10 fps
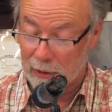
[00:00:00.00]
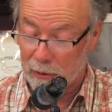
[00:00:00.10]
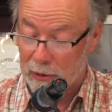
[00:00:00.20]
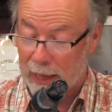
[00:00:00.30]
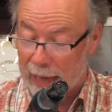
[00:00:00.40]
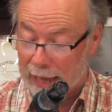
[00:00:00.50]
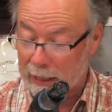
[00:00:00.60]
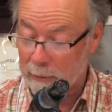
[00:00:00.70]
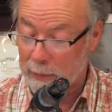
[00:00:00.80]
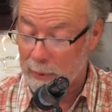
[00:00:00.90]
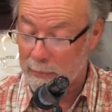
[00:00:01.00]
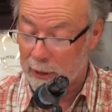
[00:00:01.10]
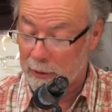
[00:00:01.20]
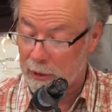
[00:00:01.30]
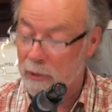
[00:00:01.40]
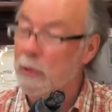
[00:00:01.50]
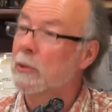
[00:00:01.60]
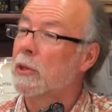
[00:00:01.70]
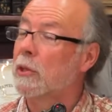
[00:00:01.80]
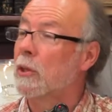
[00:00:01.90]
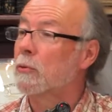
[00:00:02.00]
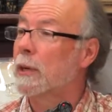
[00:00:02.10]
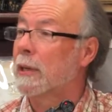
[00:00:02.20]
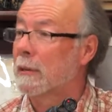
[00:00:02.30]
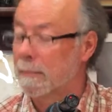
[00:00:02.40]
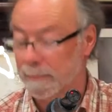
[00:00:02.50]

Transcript: do not adequately prepare teachers to teach reading.